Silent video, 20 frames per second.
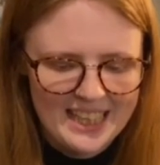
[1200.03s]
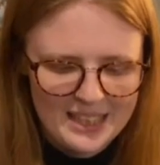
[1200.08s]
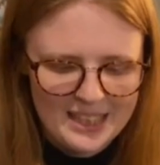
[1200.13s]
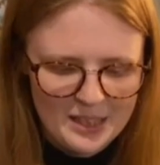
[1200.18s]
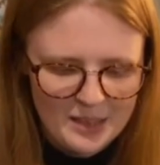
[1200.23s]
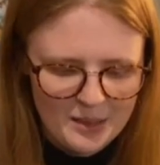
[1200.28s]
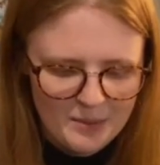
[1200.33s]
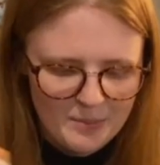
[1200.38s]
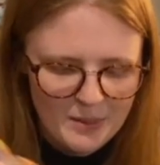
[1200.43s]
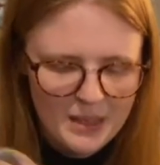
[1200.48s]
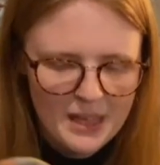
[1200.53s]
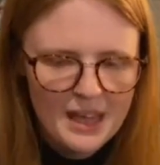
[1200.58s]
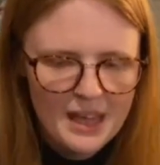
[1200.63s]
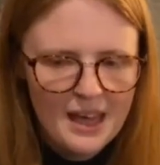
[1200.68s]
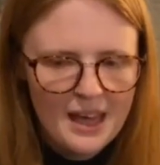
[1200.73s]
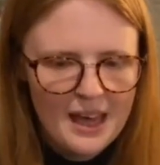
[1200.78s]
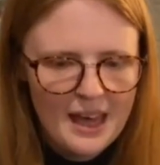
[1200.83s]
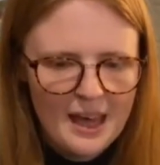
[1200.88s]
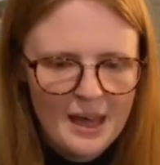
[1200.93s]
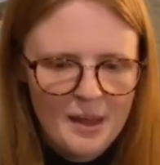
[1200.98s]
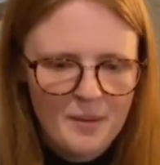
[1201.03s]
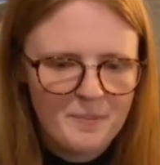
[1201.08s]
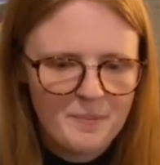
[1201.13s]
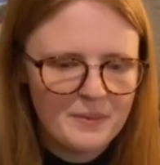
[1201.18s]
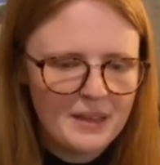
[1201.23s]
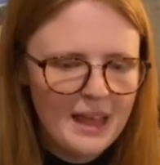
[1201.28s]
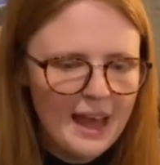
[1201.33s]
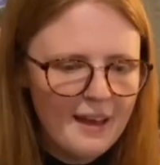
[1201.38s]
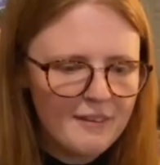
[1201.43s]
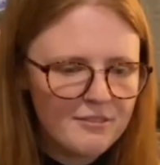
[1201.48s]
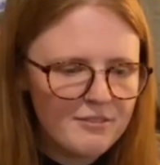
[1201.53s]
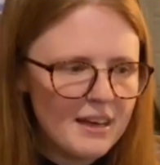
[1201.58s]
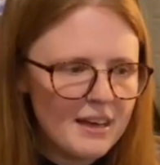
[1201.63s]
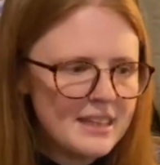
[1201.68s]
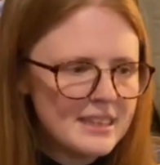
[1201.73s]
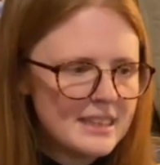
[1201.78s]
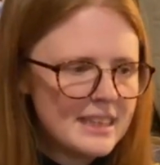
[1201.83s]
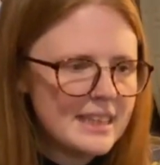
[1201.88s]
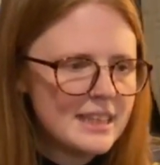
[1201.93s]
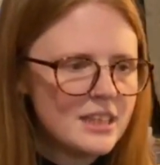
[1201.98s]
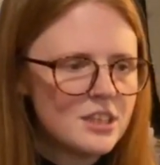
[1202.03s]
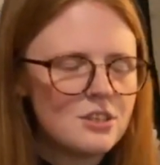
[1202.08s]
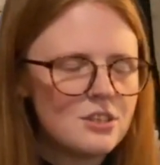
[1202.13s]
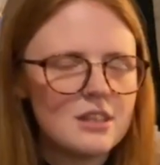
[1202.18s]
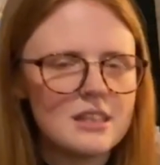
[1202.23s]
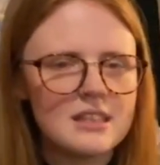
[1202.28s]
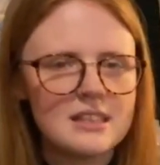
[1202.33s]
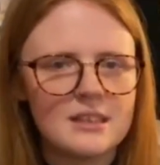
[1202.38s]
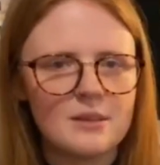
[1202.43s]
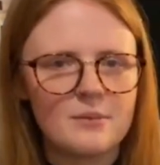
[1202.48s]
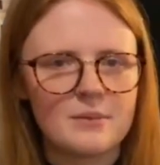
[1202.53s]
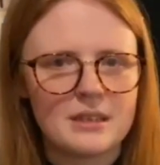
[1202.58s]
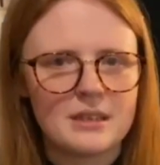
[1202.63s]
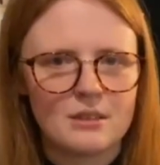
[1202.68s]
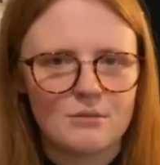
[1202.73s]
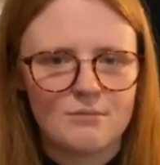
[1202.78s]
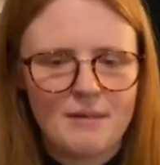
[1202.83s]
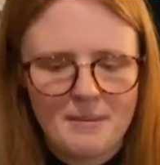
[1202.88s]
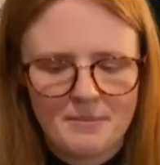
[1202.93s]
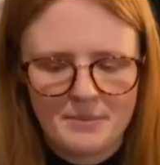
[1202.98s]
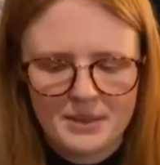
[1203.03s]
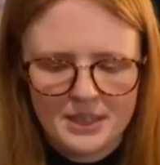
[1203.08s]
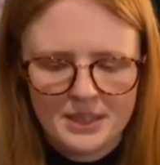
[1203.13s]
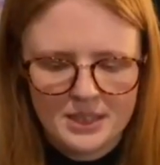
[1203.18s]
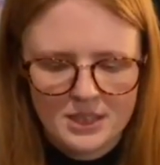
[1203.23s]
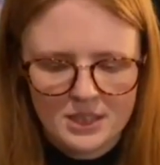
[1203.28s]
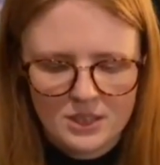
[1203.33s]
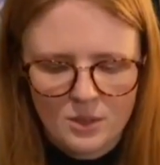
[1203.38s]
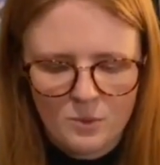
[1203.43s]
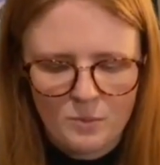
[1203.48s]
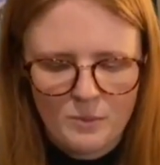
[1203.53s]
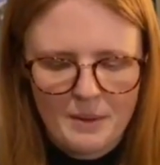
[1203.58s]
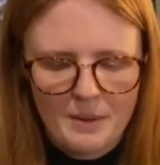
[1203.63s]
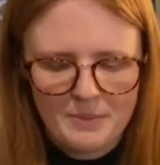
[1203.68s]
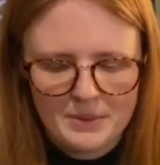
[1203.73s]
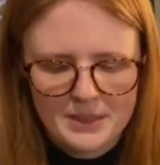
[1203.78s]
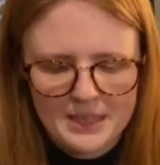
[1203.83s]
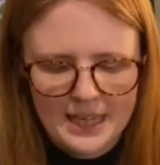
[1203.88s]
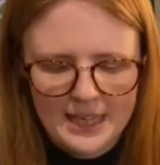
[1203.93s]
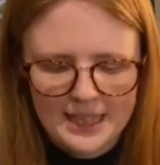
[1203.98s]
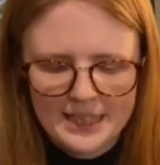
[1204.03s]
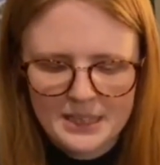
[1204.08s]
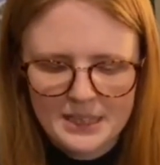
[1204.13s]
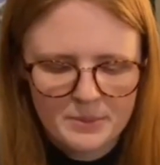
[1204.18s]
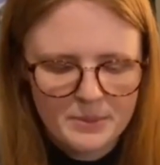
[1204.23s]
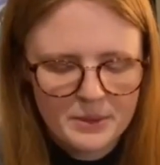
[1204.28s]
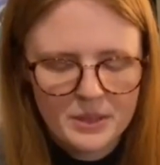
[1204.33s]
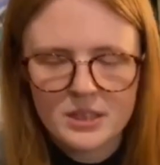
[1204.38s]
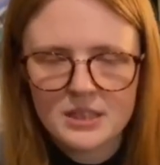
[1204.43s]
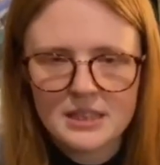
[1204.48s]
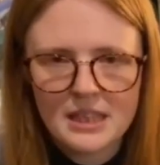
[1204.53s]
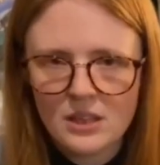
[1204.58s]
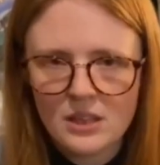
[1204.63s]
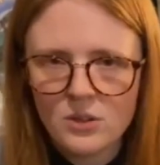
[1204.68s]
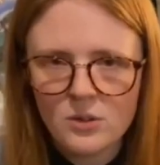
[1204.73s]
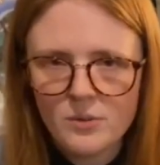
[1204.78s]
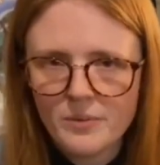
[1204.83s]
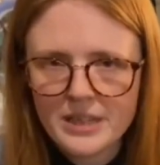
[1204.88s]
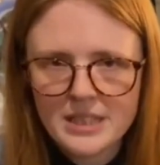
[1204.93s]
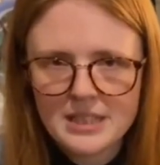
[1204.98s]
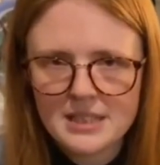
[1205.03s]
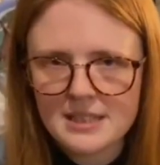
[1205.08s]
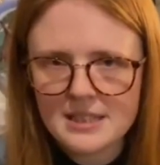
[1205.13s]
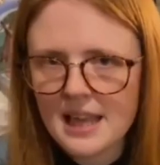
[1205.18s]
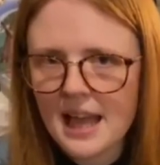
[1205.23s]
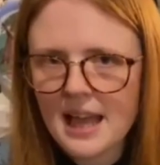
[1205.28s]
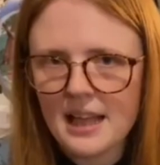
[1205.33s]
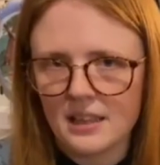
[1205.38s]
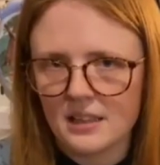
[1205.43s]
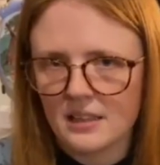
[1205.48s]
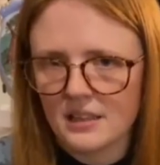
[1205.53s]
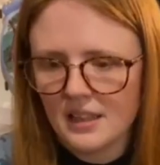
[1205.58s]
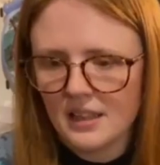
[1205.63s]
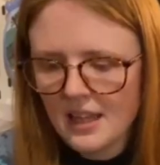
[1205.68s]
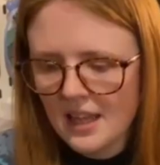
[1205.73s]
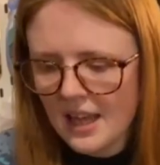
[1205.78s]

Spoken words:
them. I find it interesting with the remnants on websites because they always sell,